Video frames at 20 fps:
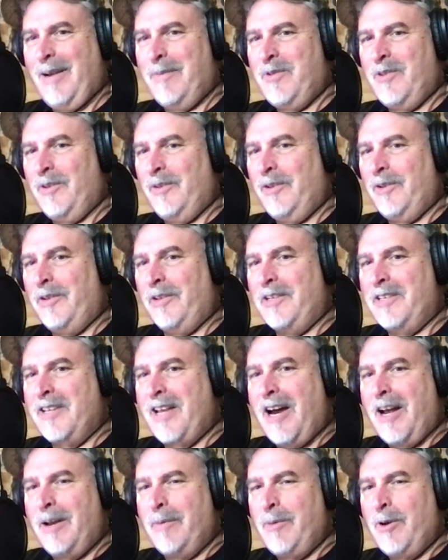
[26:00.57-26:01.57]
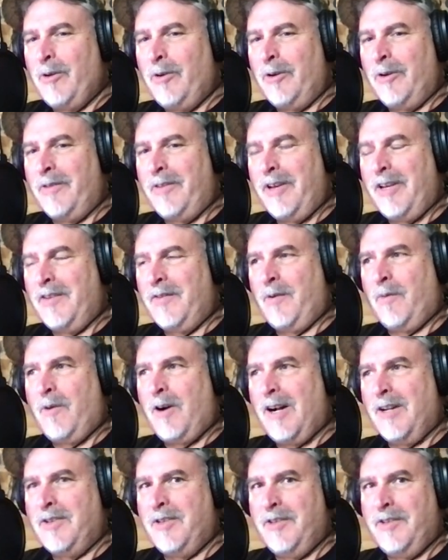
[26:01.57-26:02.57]
Absolutely. Scotty Mueller, thanks for
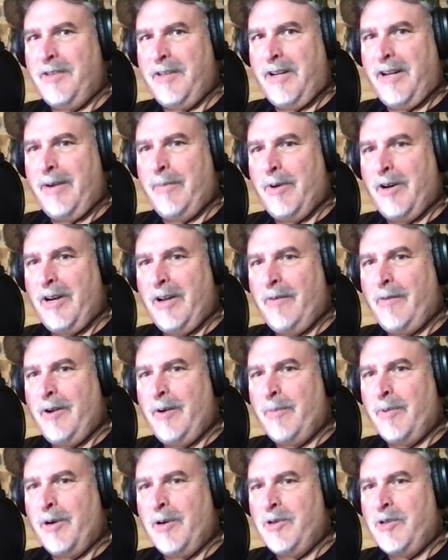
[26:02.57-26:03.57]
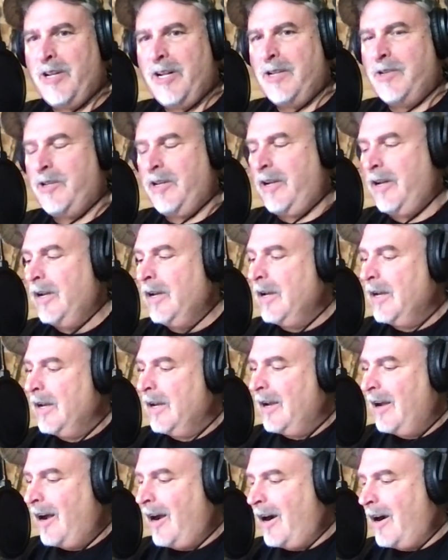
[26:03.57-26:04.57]
watching tonight, buddy. We appreciate you.
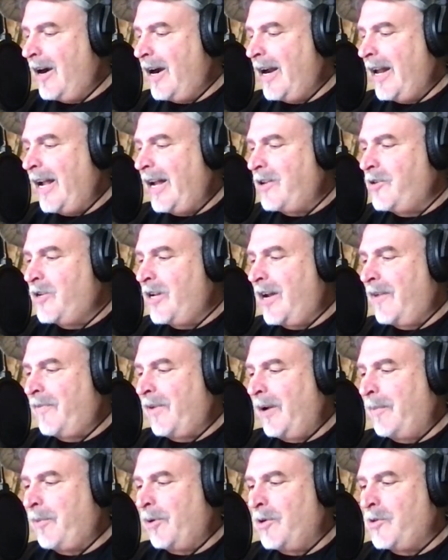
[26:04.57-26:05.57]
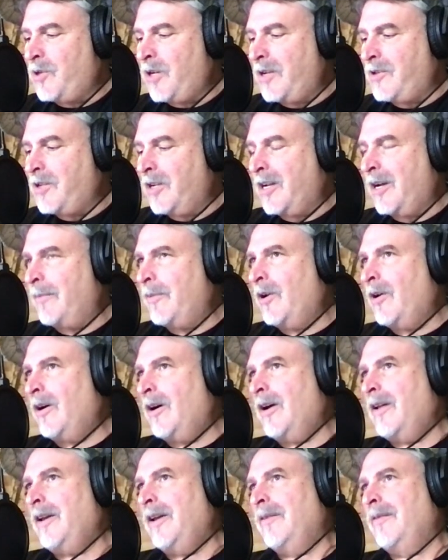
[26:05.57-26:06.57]
All right. Hey, Jeff, I appreciate you coming
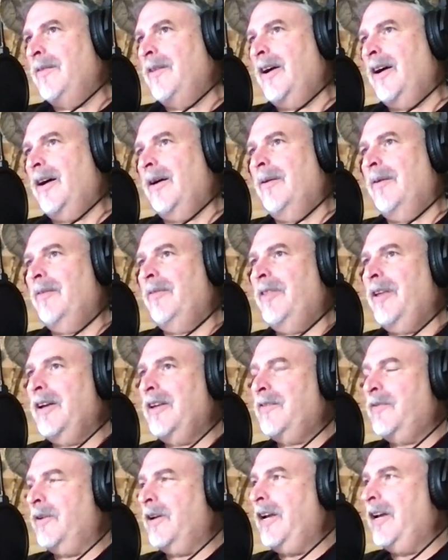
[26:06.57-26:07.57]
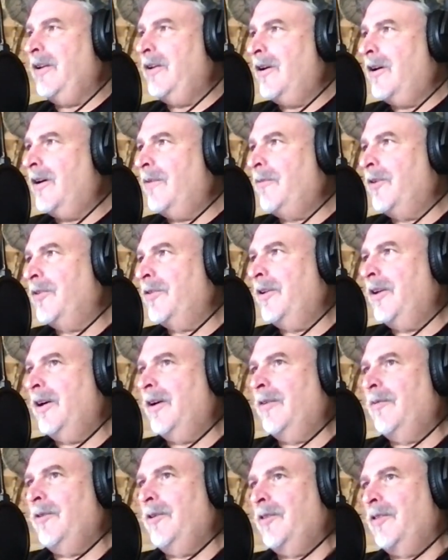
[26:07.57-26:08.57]
on, and thanks for getting on with
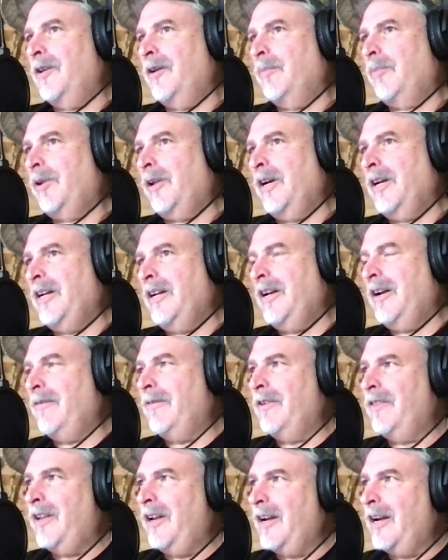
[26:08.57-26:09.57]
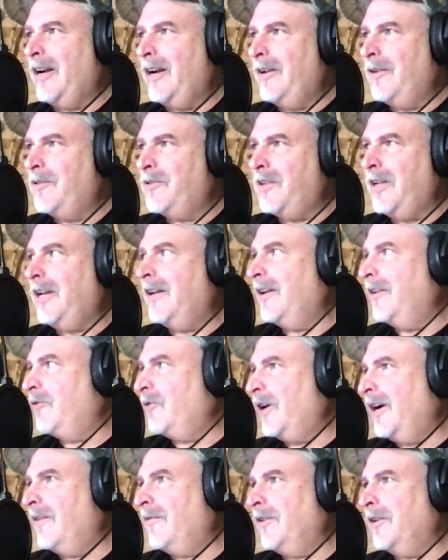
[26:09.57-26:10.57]
the plane and everything. I understand the
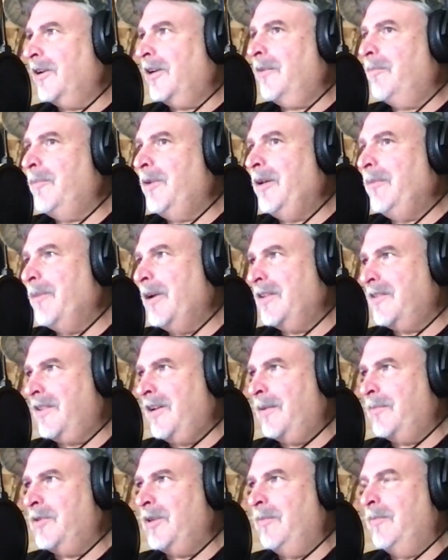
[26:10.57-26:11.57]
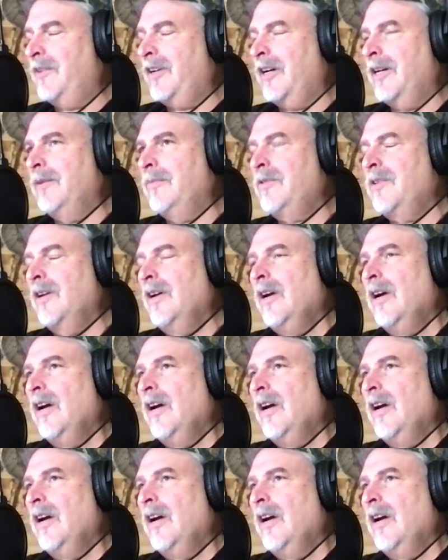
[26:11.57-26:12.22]
traveling can be messed up sometimes.